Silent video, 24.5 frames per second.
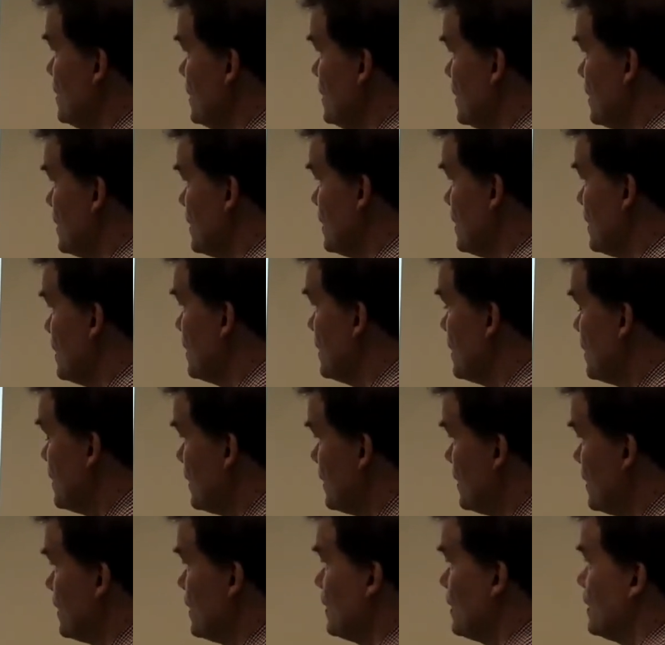
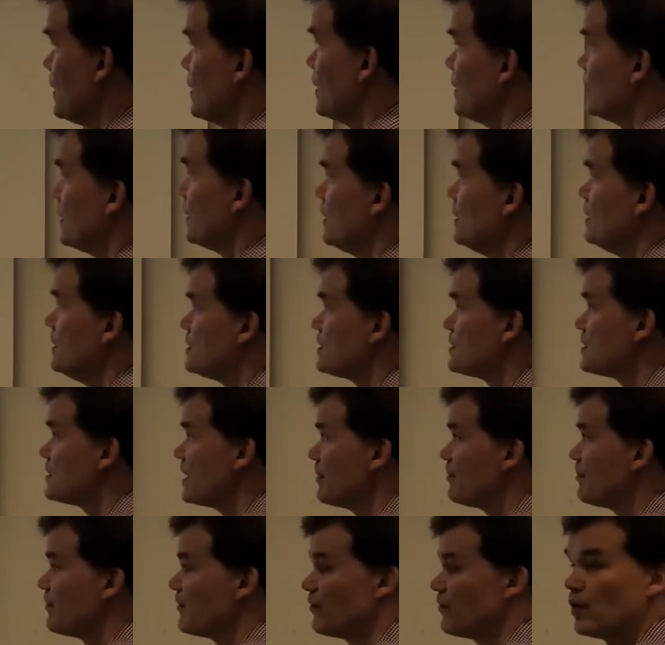key
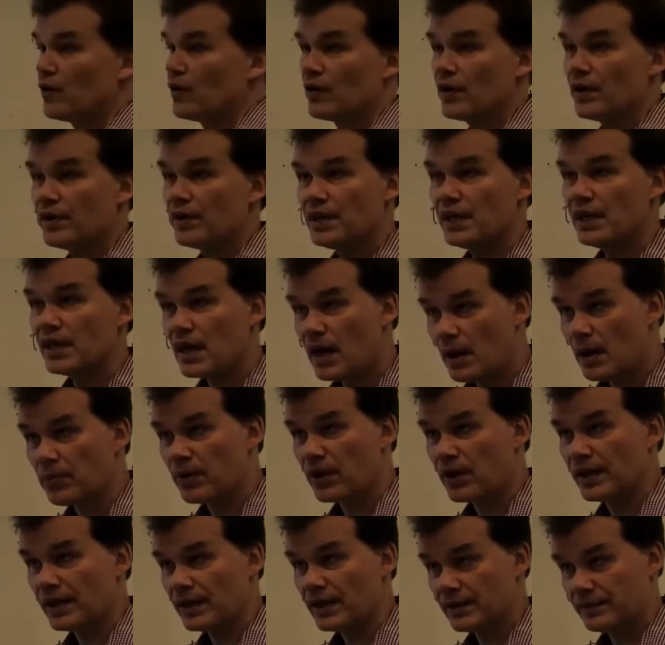step for
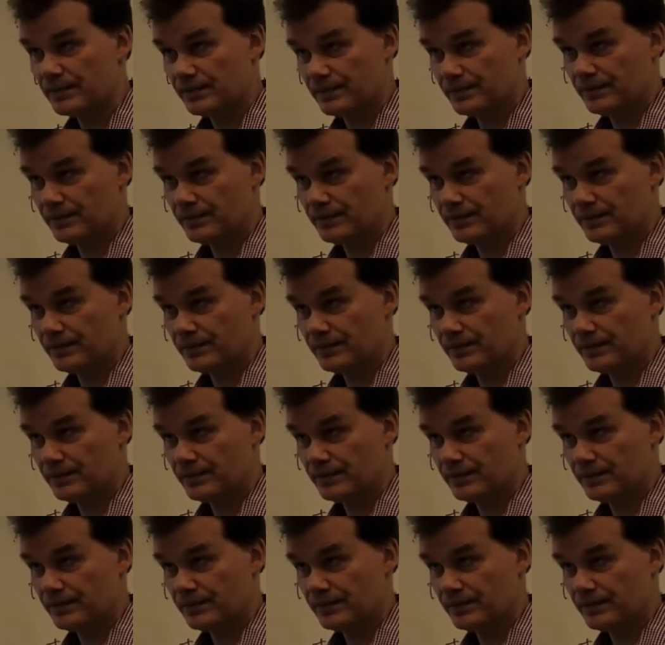decoupling.